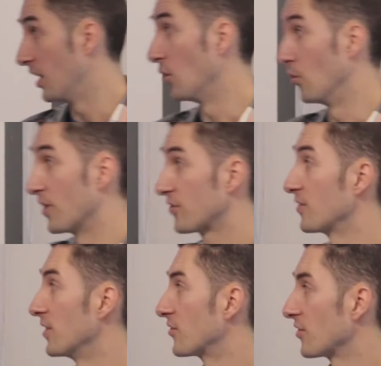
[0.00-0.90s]
all the rest
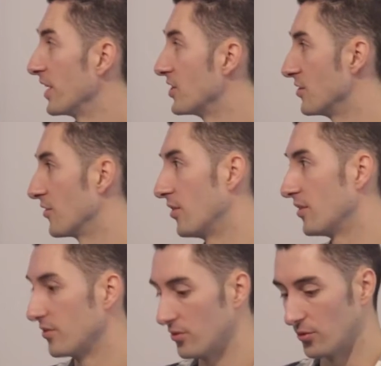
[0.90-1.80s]
of the installations
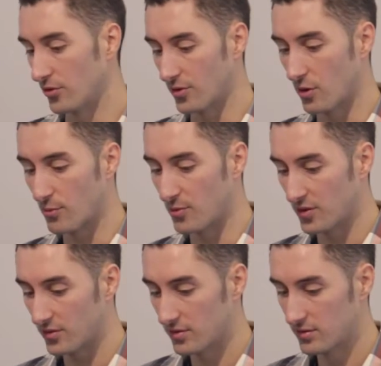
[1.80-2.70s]
aren't also
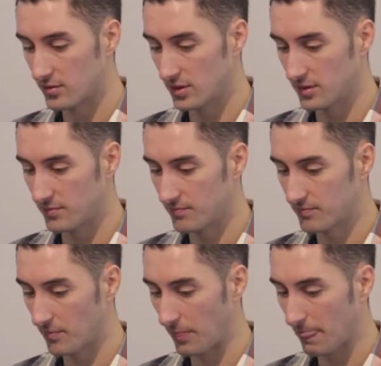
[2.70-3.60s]
compromised.
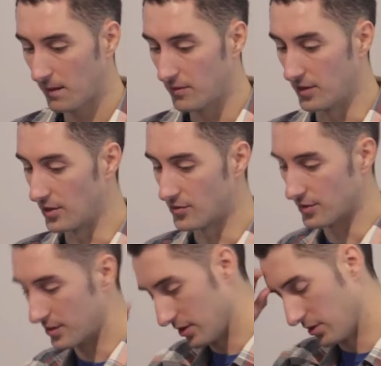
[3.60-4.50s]
The
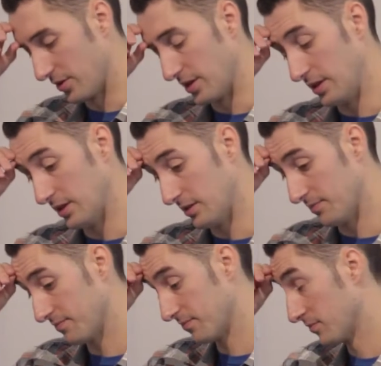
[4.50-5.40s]
Android on
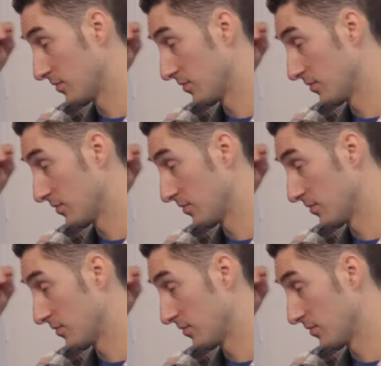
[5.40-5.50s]
the